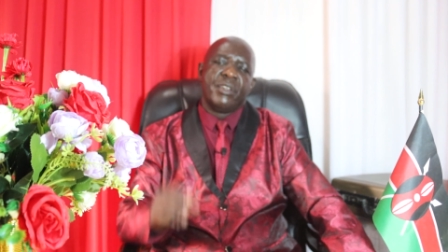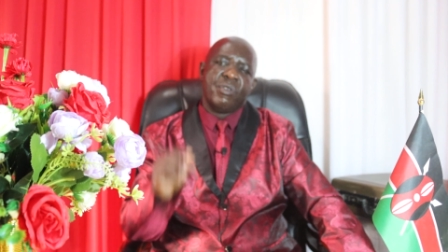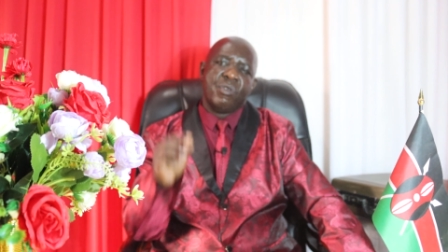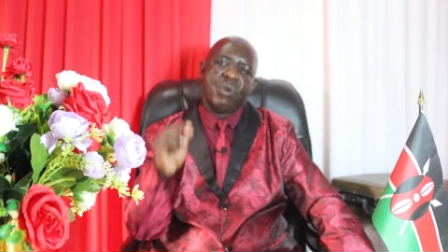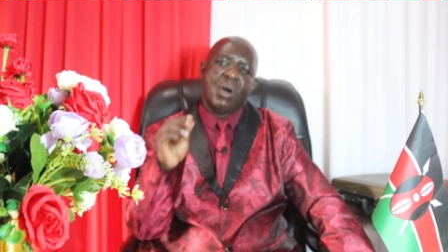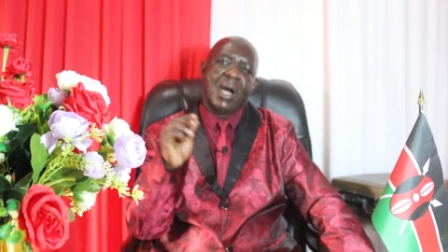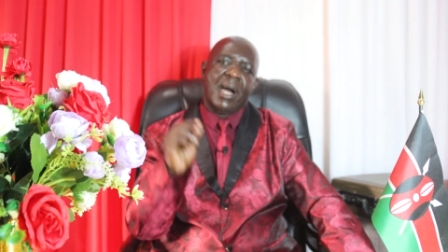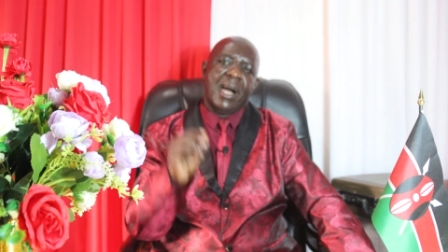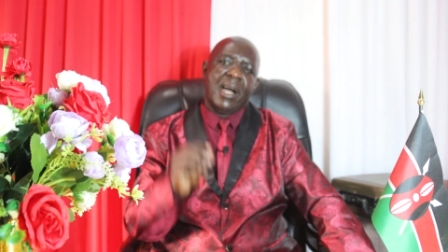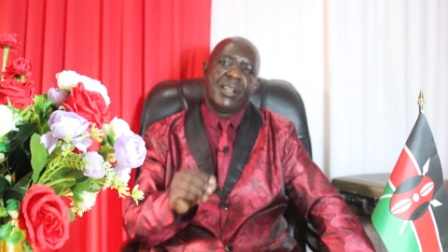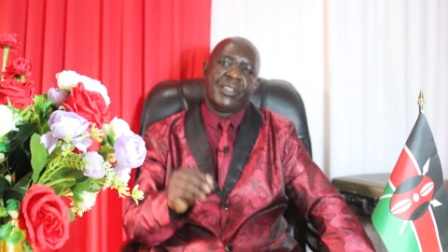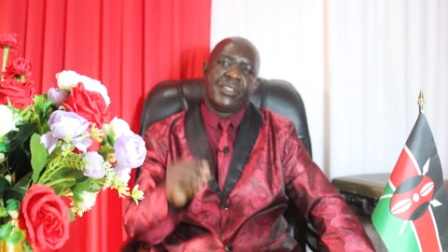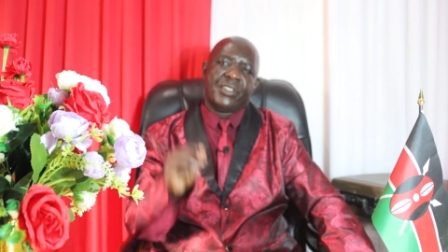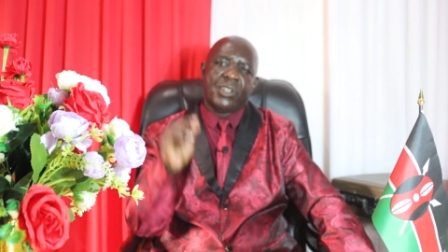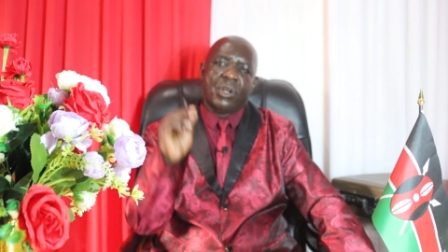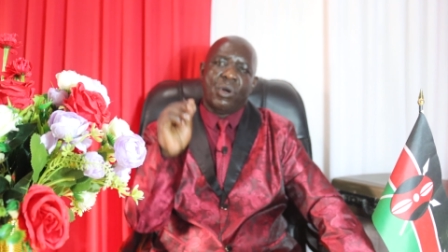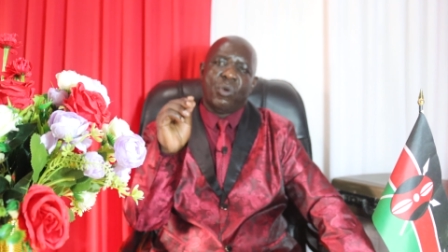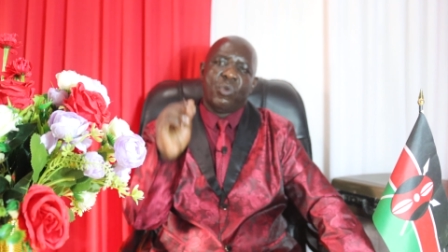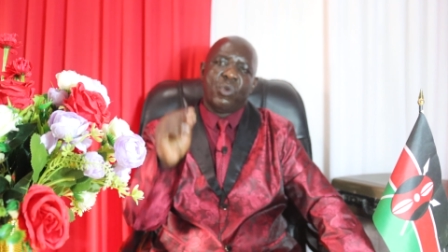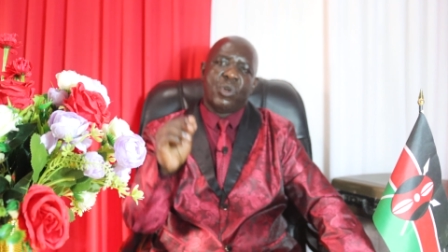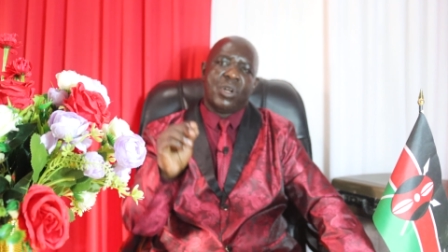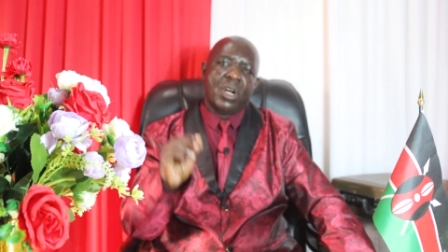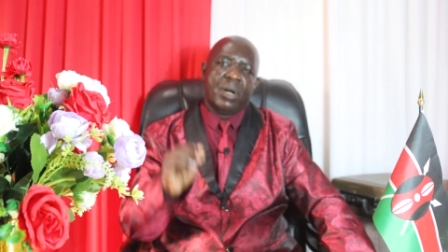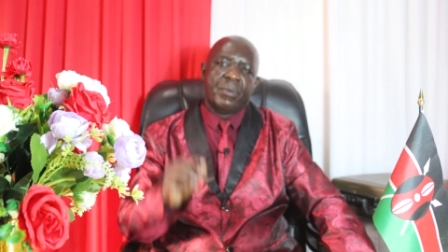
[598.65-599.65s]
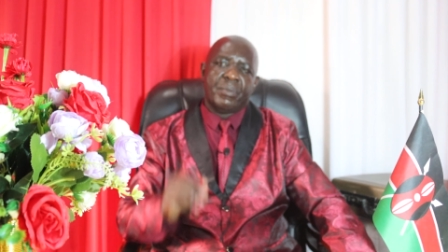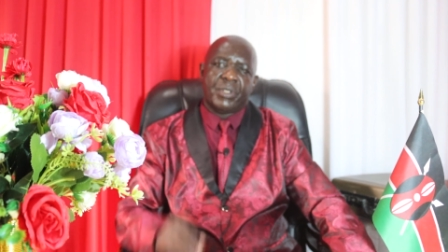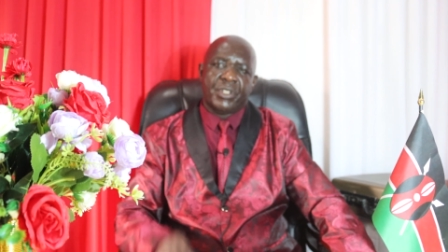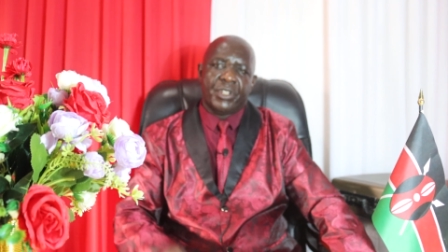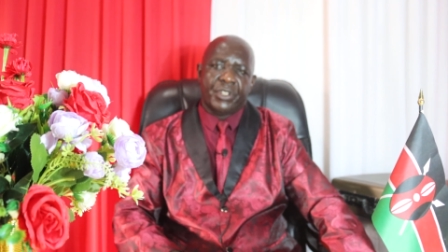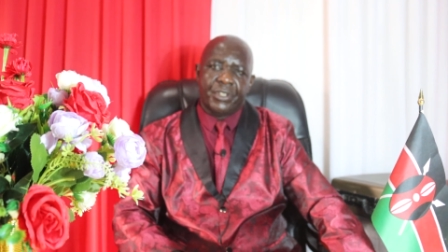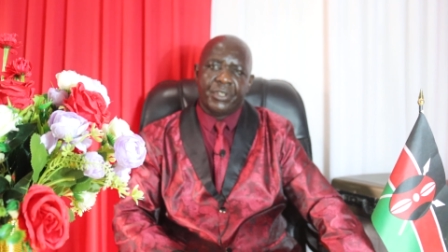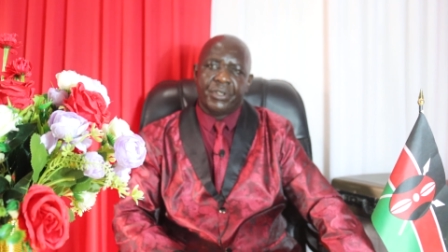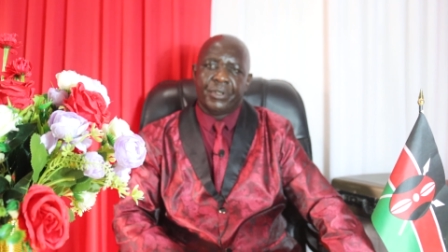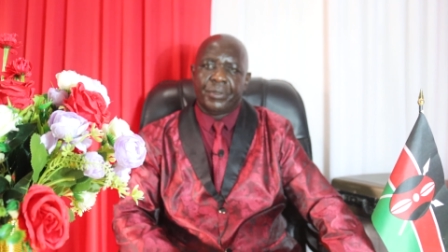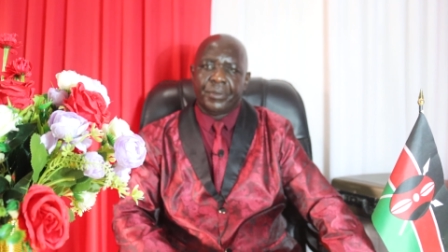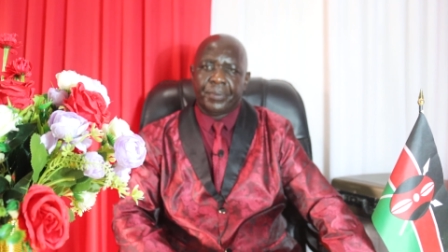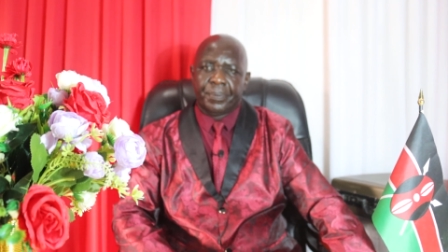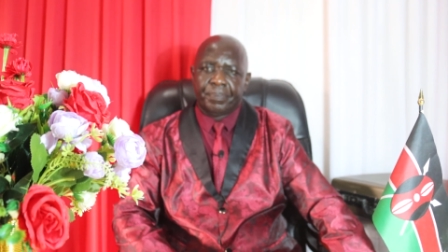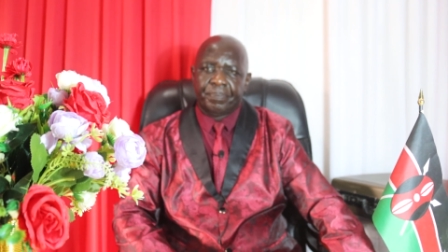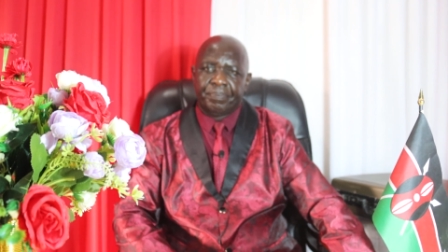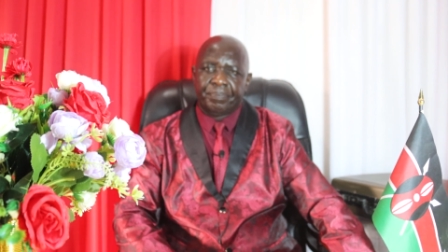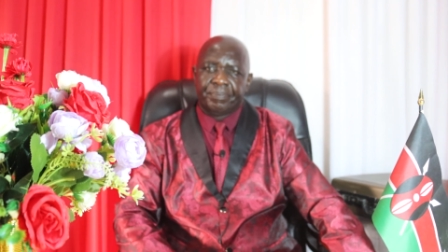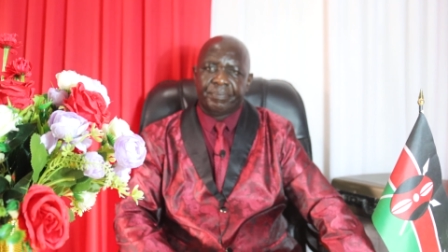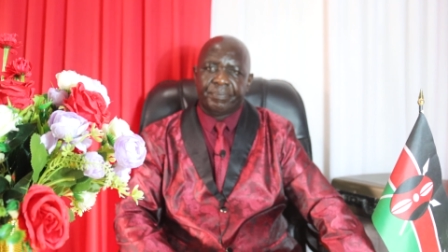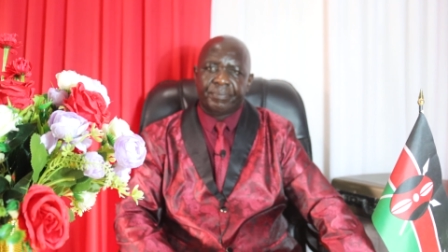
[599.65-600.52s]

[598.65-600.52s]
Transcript: your answer will come to you.